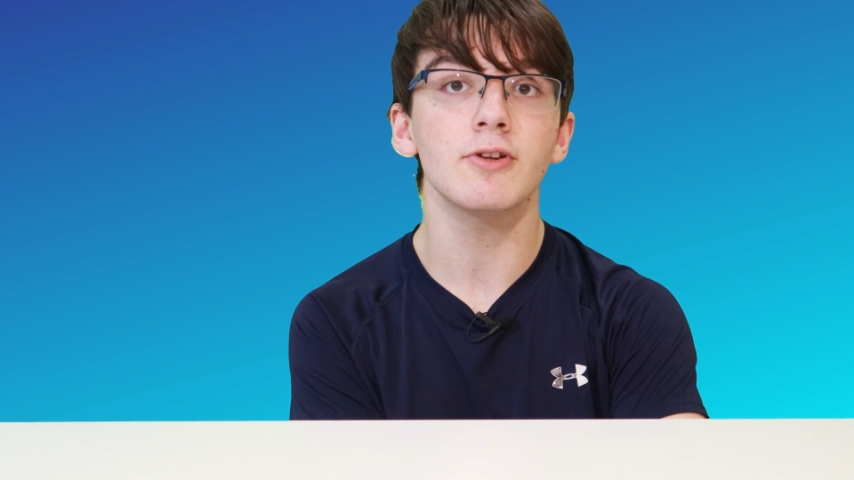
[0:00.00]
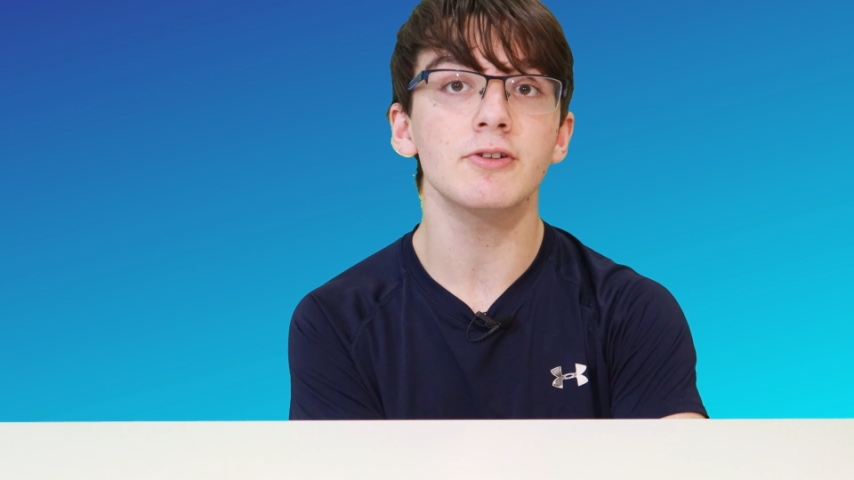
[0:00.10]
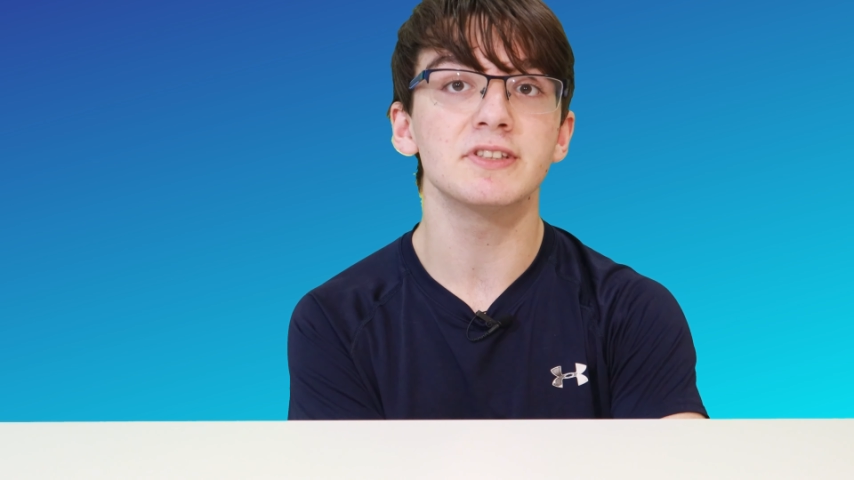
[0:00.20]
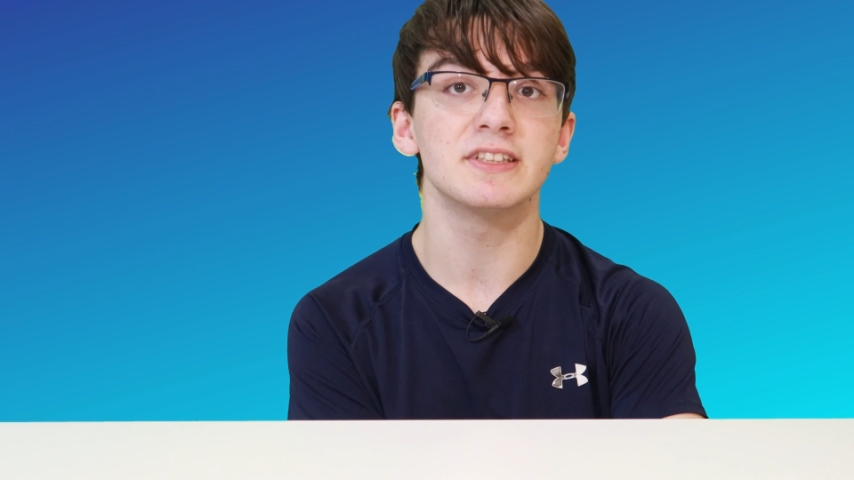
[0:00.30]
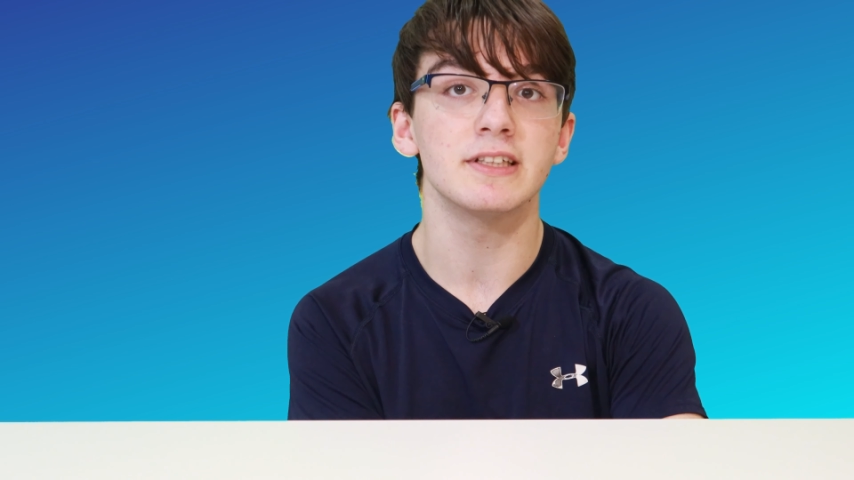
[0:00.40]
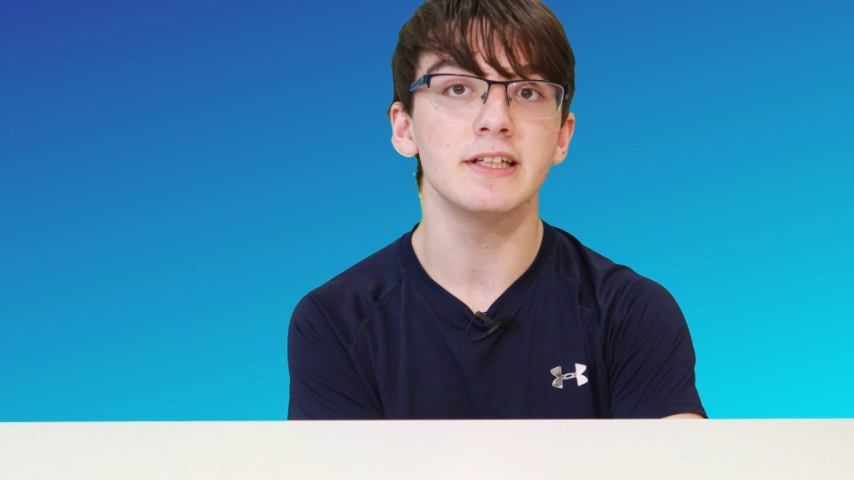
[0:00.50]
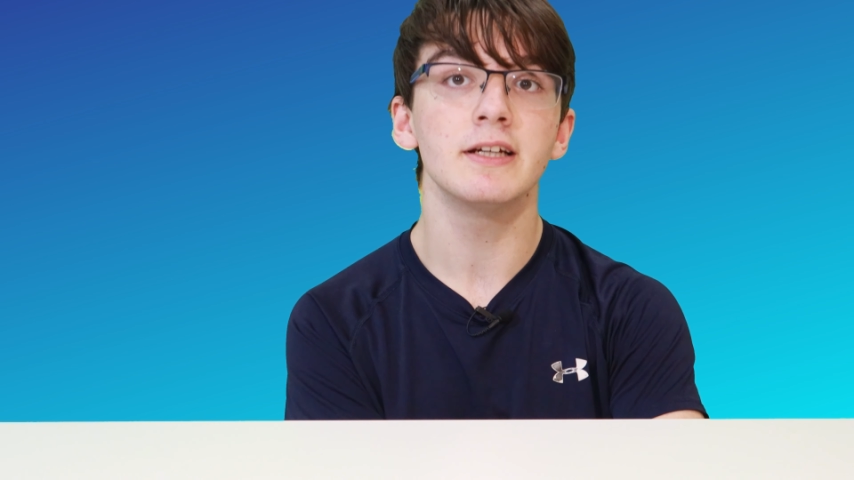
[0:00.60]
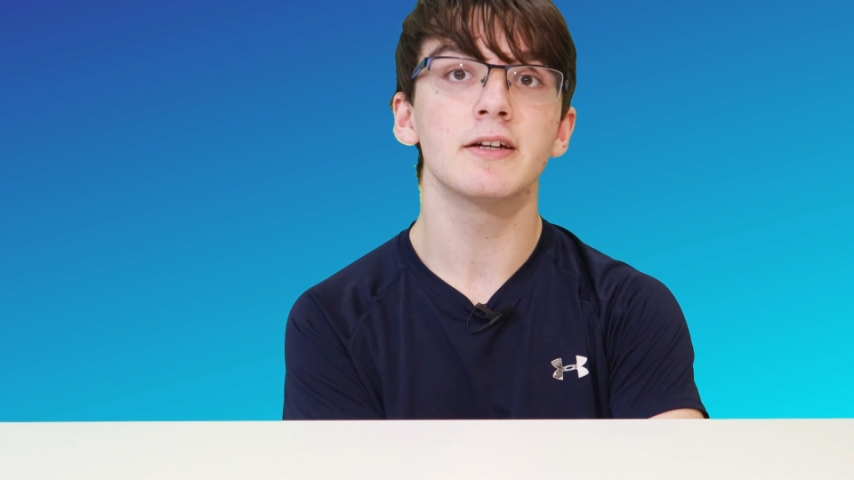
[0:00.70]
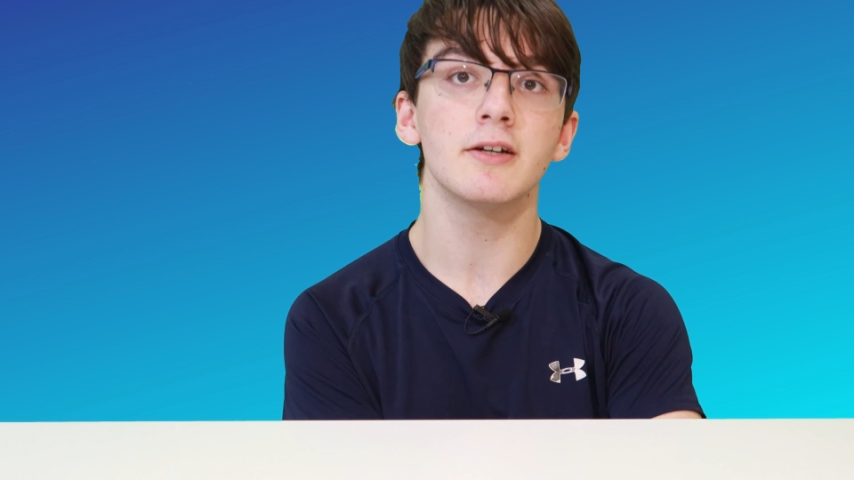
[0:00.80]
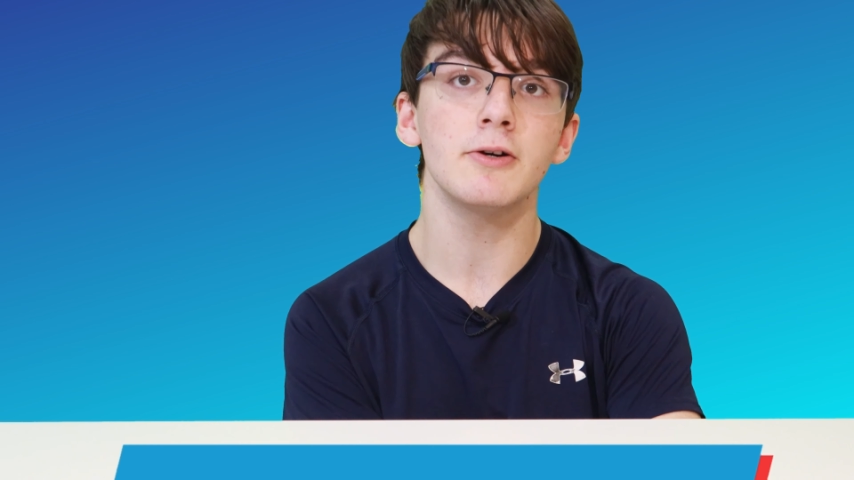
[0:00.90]
largest
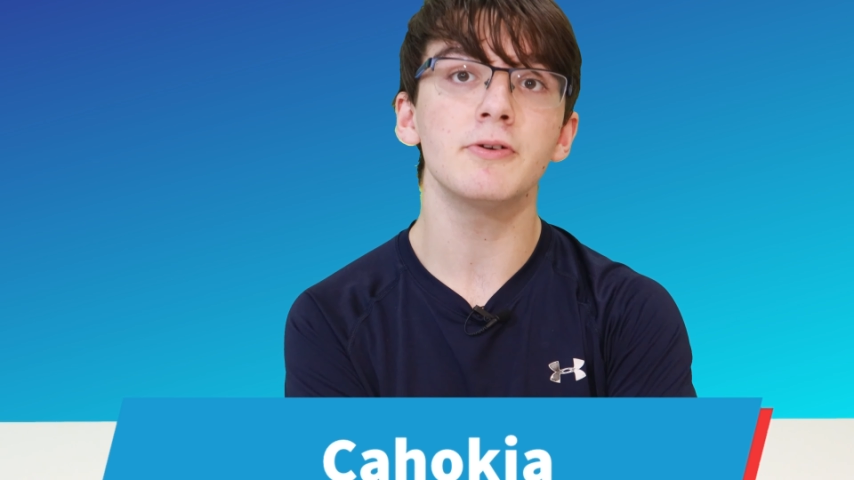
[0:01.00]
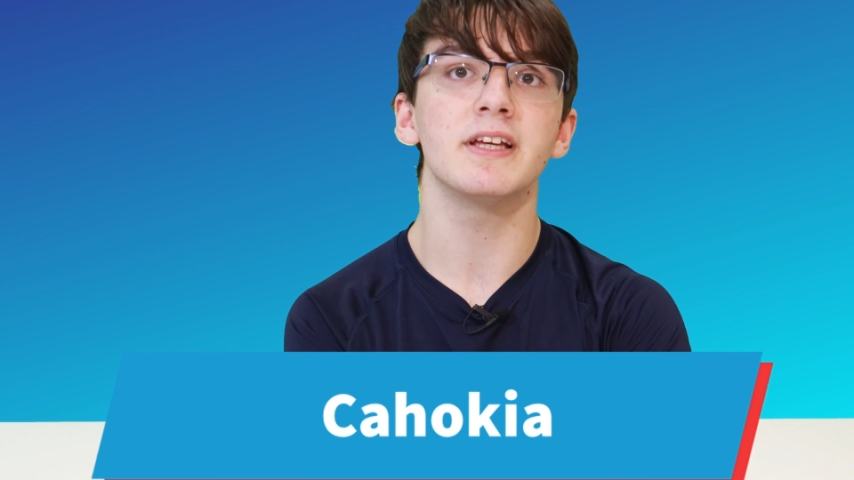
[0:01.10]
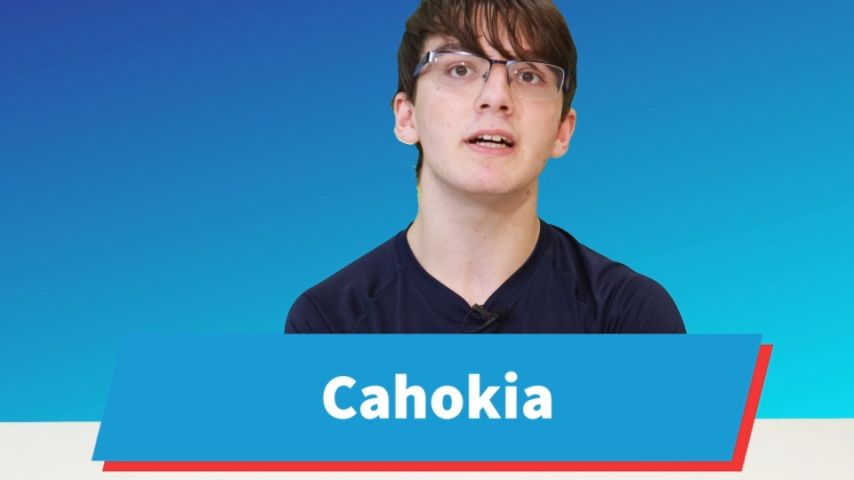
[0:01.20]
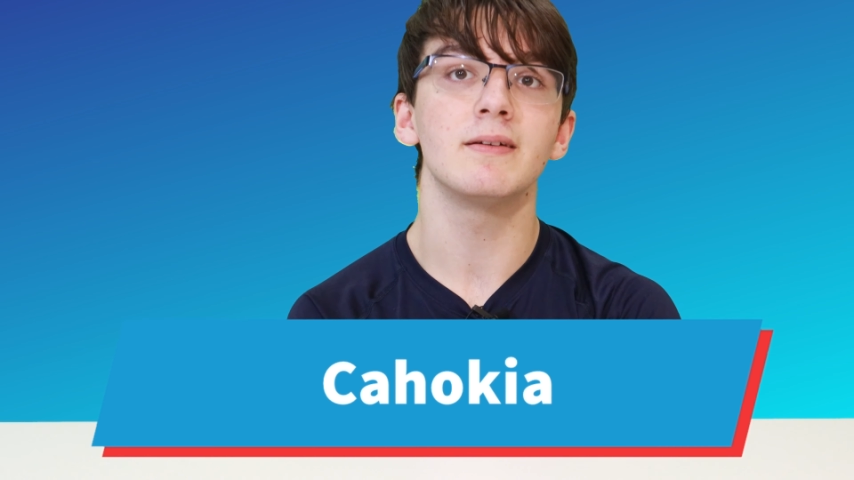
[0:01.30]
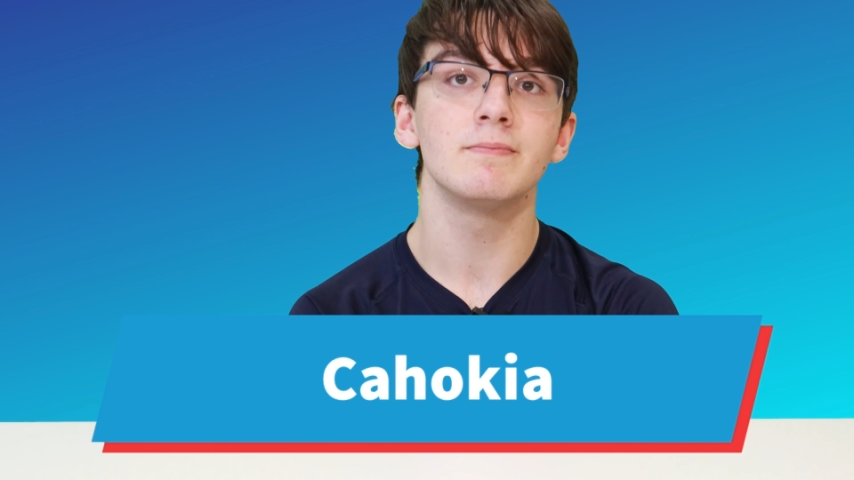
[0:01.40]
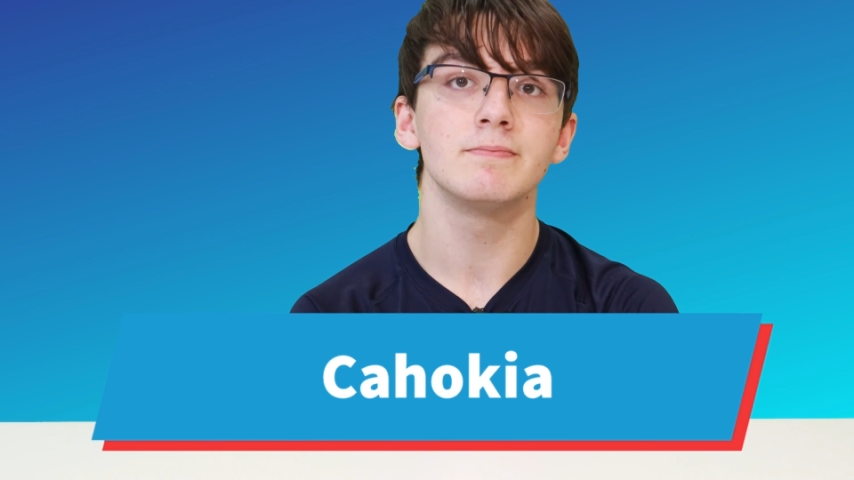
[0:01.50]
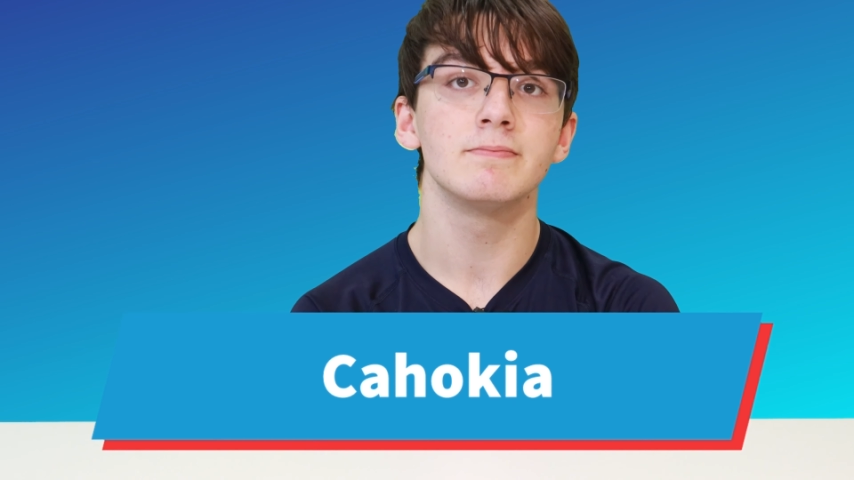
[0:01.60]
city, Cahokia.